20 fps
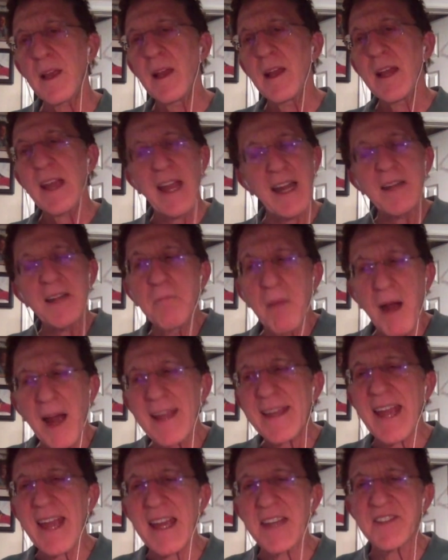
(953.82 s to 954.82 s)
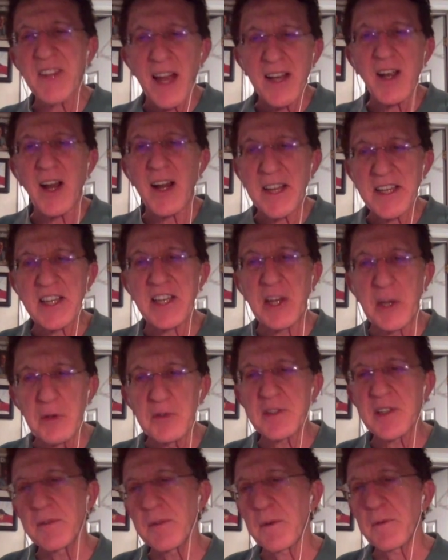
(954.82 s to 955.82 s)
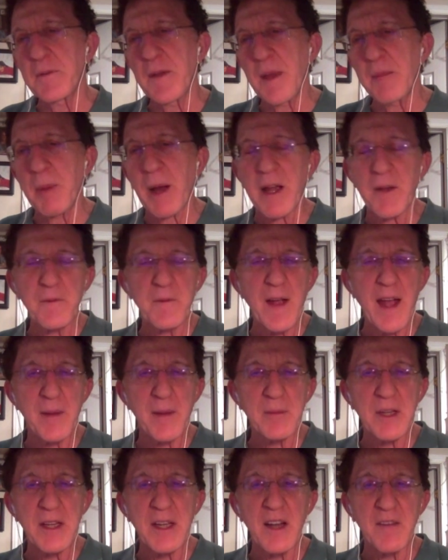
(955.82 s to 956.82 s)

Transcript: And in my case, I got accused of by a family of